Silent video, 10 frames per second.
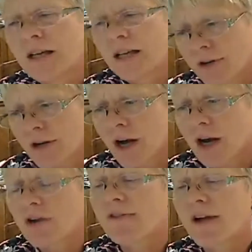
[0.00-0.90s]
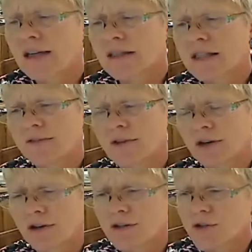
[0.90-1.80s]
Even our faculty of the
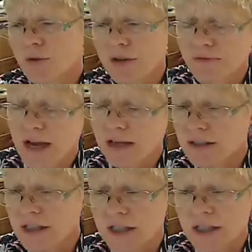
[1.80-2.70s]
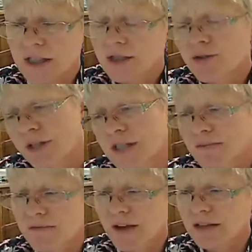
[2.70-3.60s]
120 faculty,
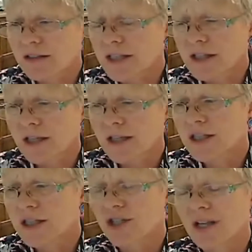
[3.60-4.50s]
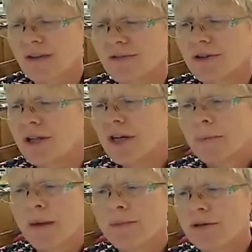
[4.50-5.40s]
20-some faculty in the collegiate level,
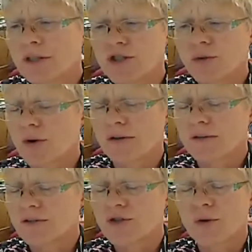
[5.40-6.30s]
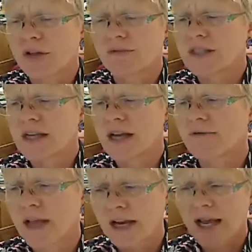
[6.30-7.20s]
maybe only 20 of us
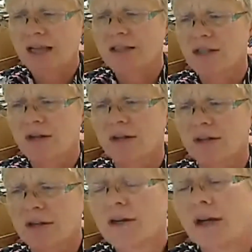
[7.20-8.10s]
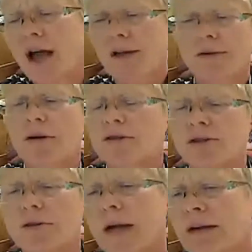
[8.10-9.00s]
have that hands-on
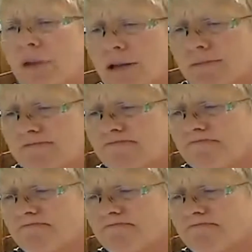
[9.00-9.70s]
agricultural background.